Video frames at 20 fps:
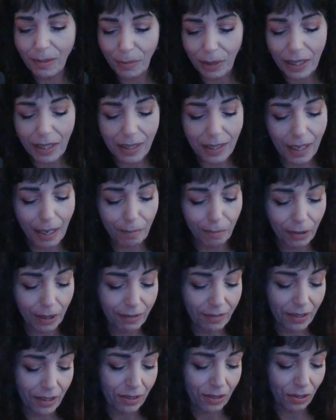me this
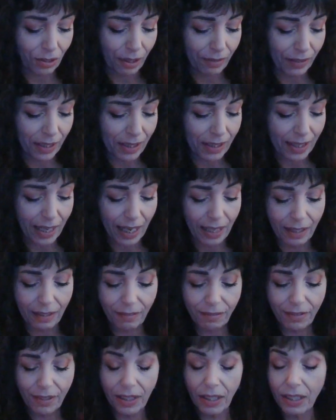uplifted, sort of exciting
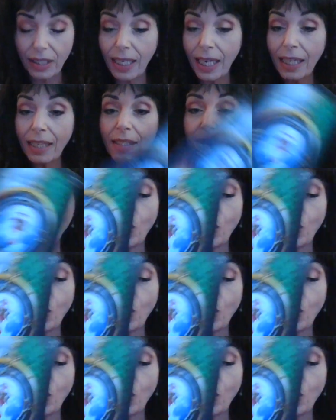feel. Next,